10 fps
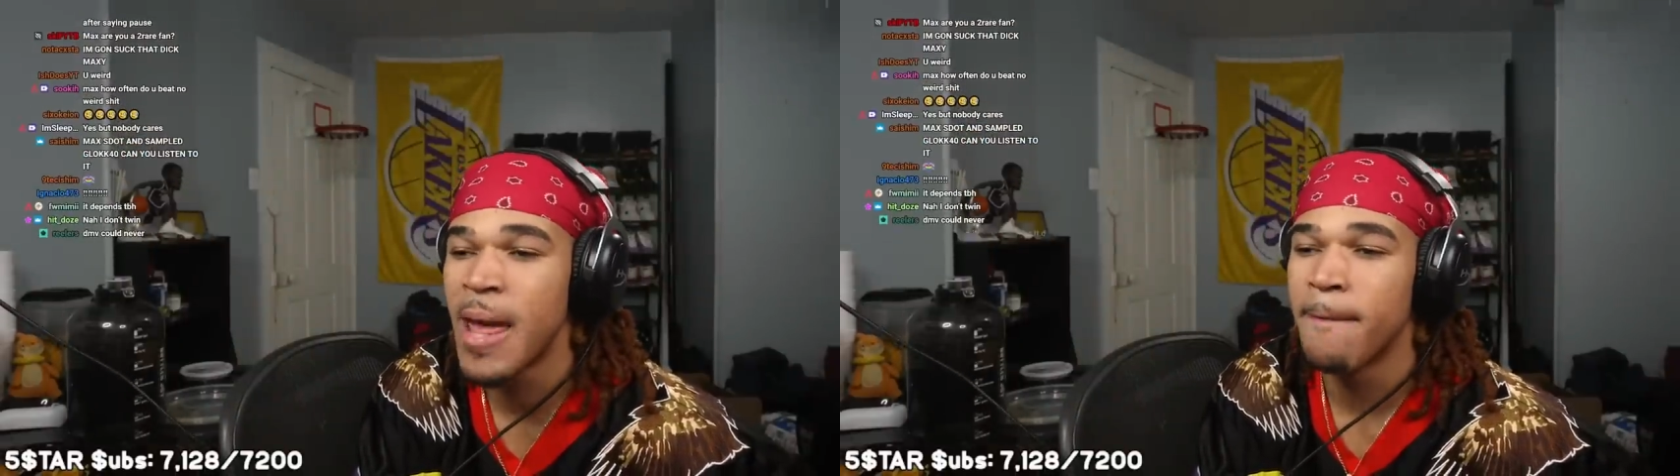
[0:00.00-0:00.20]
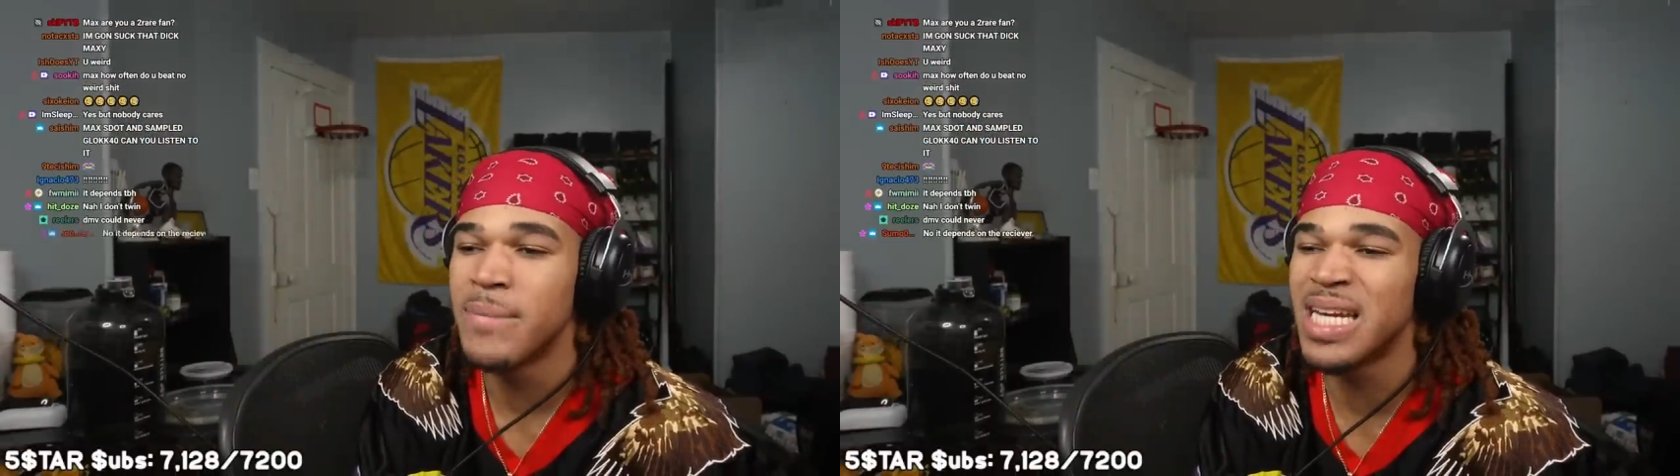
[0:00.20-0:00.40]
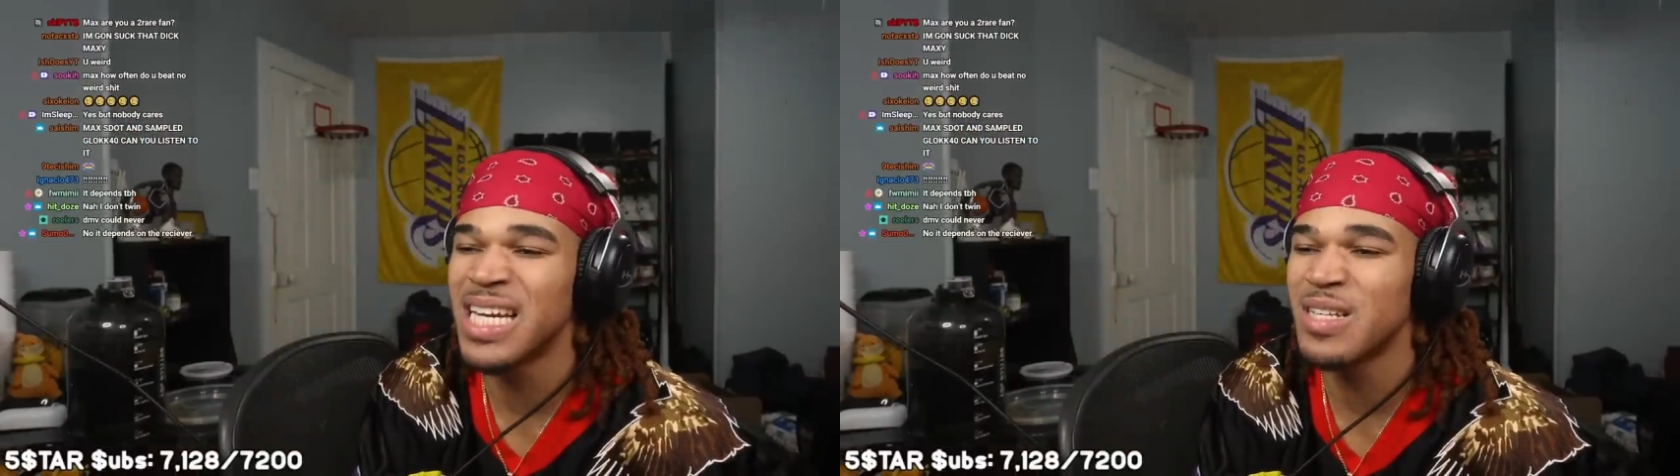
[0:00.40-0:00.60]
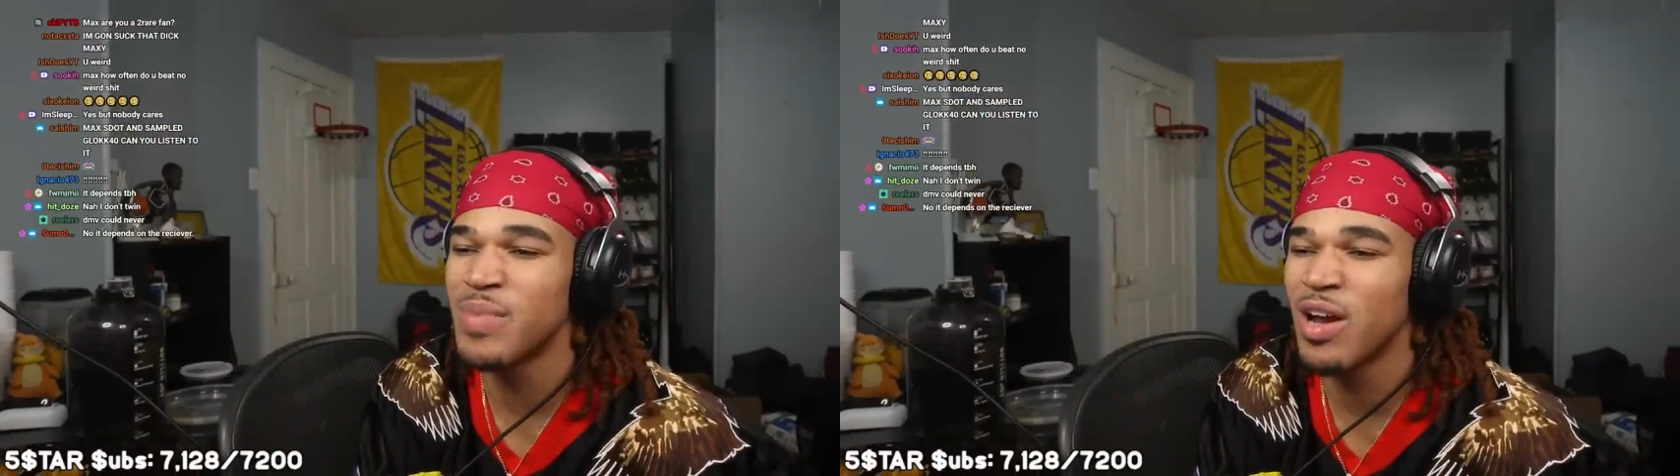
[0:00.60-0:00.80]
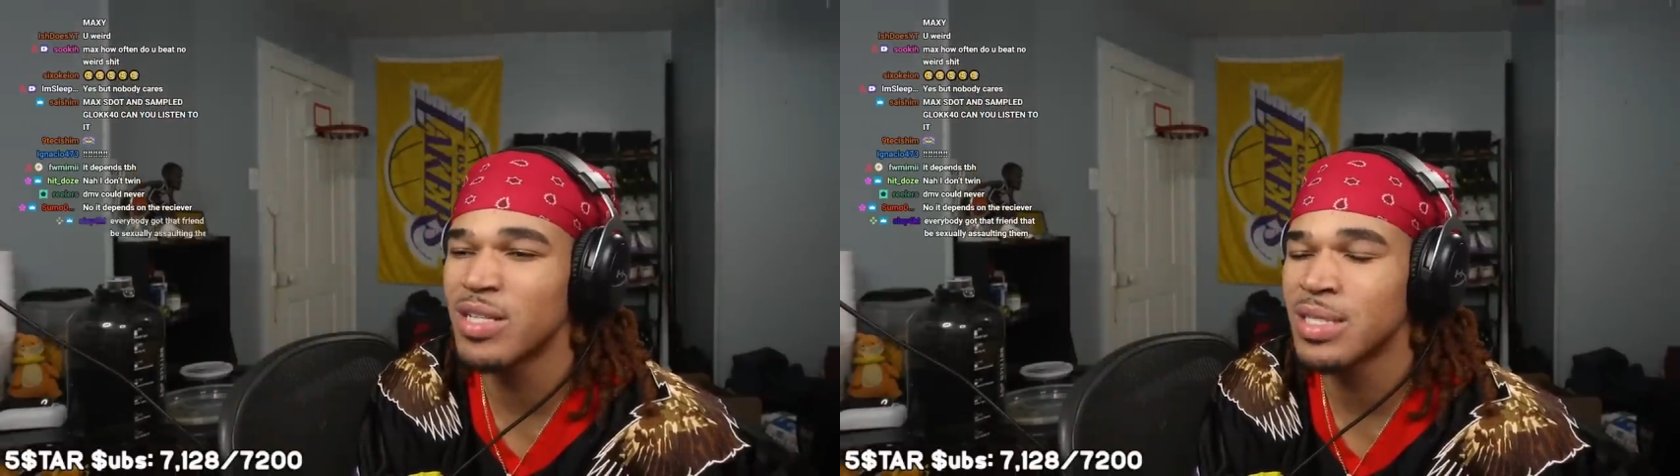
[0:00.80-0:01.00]
but to be
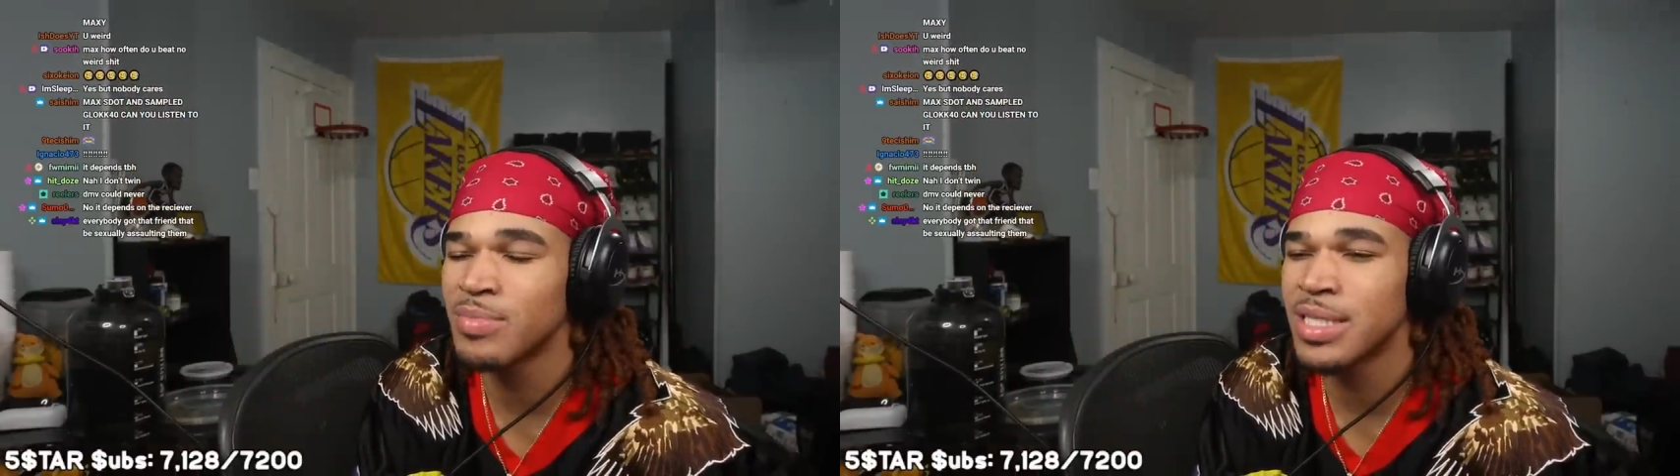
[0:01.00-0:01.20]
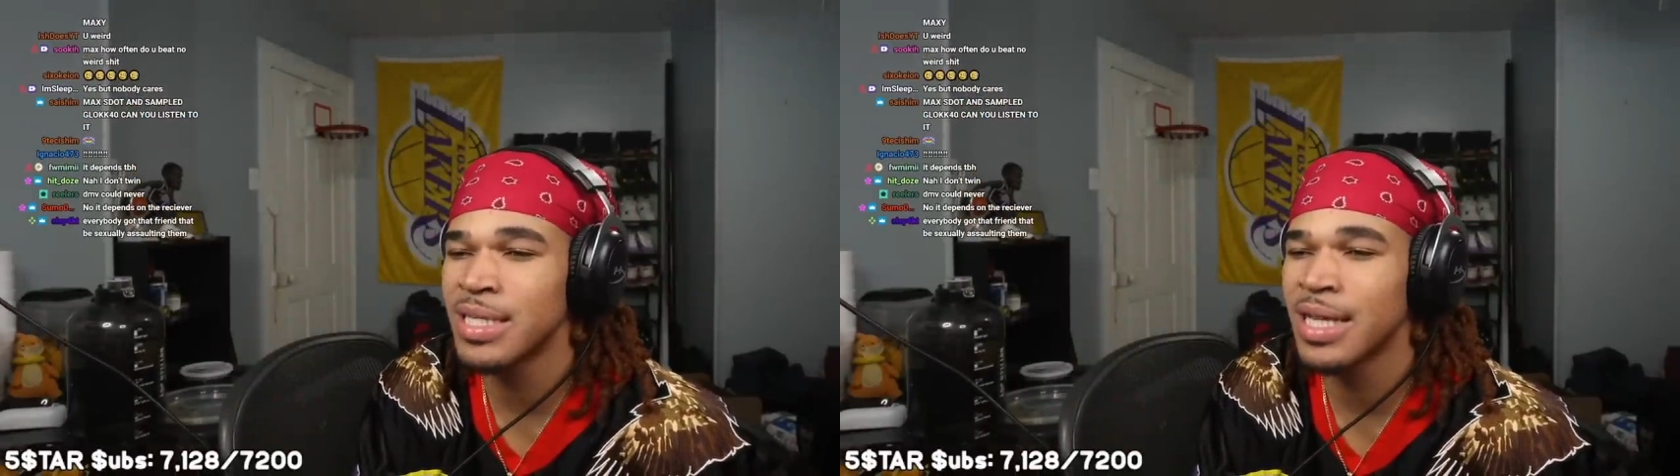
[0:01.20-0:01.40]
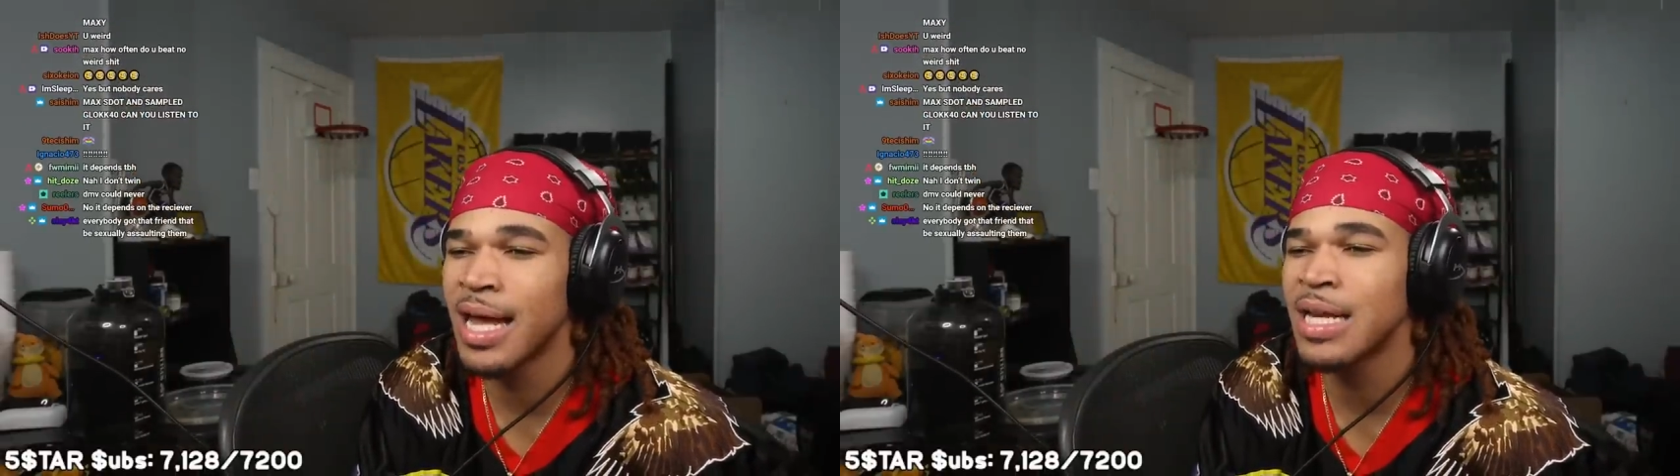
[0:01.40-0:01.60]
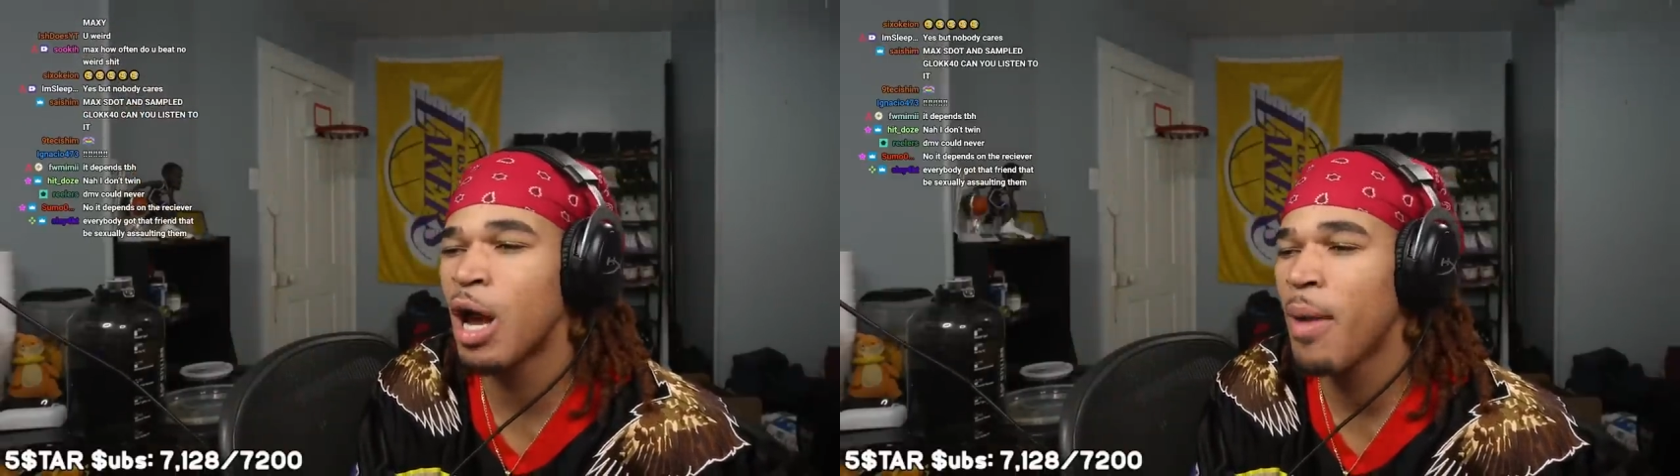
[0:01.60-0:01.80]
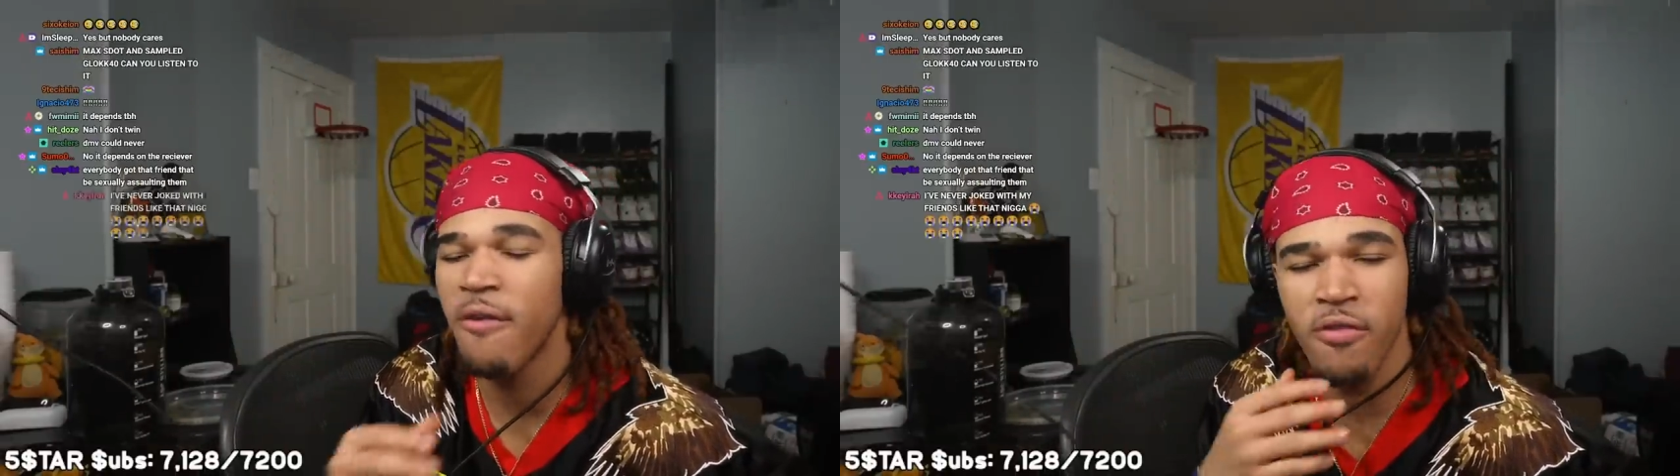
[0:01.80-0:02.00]
on some shit like, no,
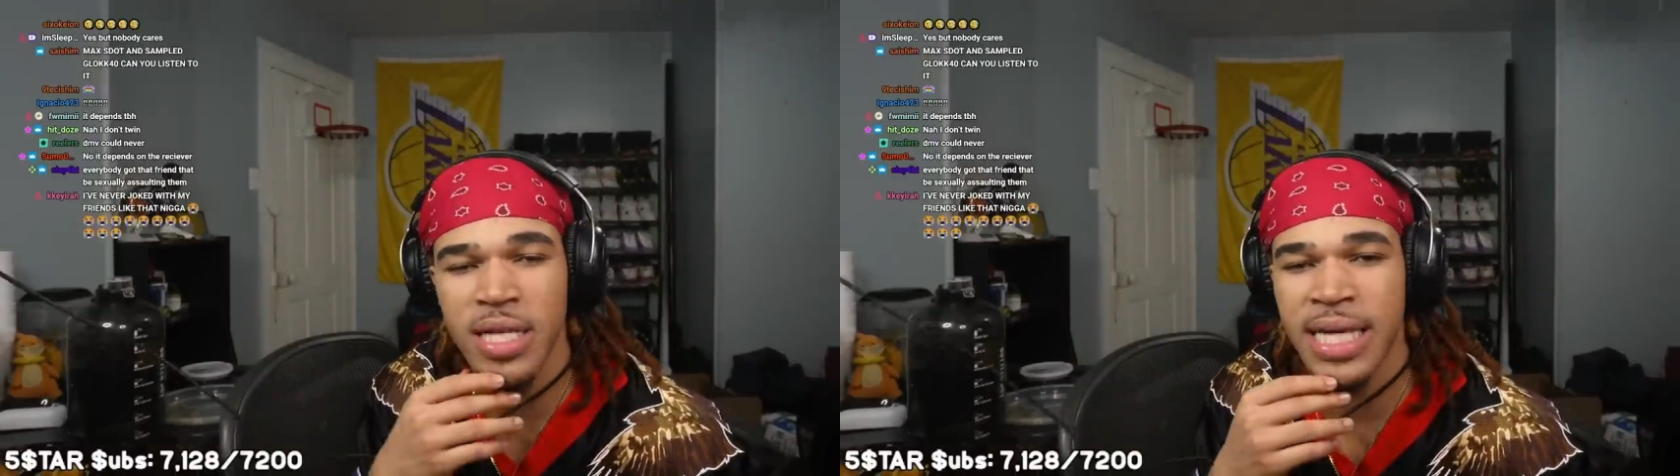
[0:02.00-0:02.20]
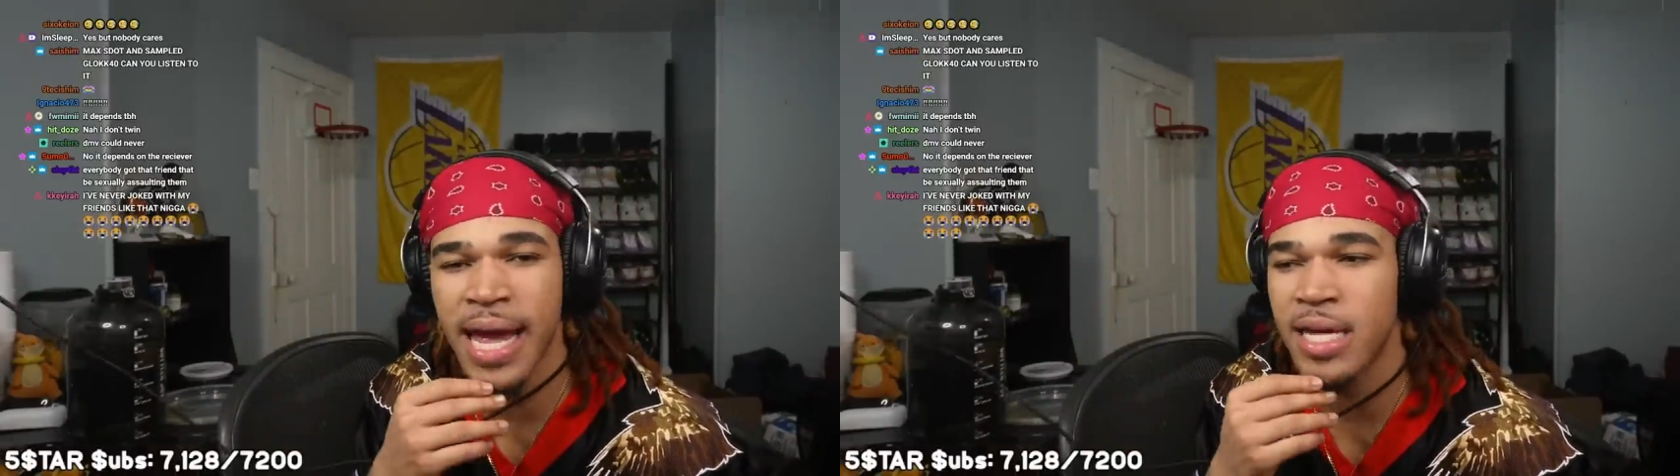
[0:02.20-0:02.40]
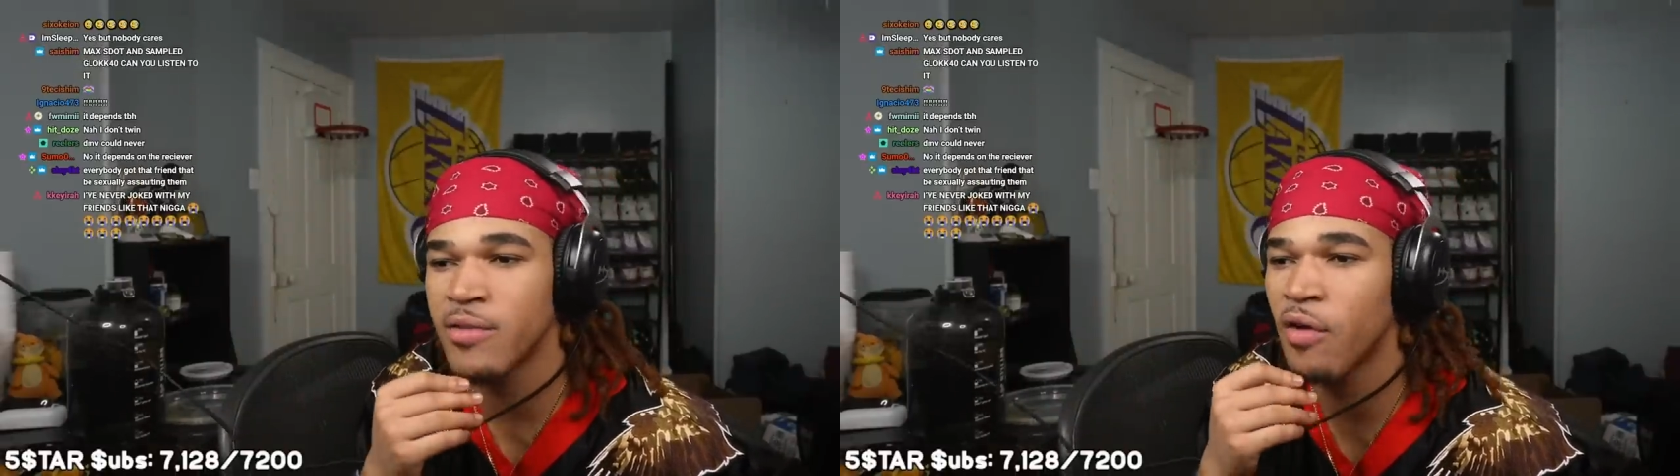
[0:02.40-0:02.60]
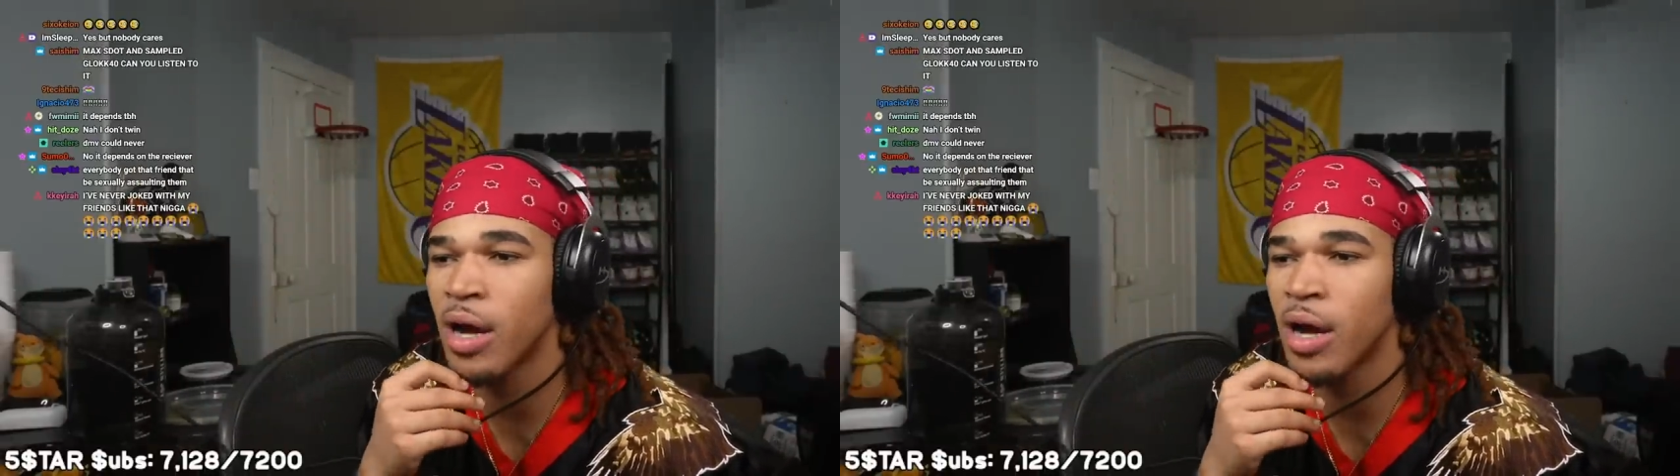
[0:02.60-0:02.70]
my friend's gay as fuck.